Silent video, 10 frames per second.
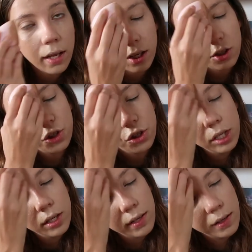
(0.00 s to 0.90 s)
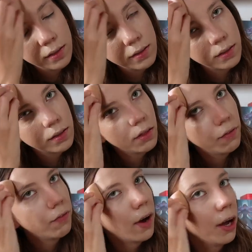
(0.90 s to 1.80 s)
like she is
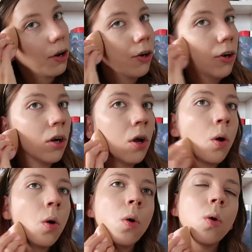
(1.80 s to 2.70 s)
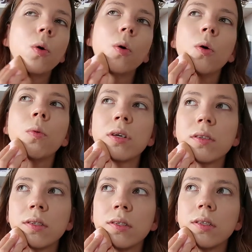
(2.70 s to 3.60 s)
the fighter, or
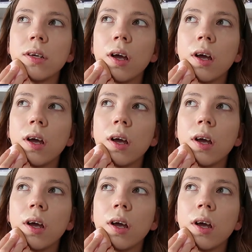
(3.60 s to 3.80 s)
was it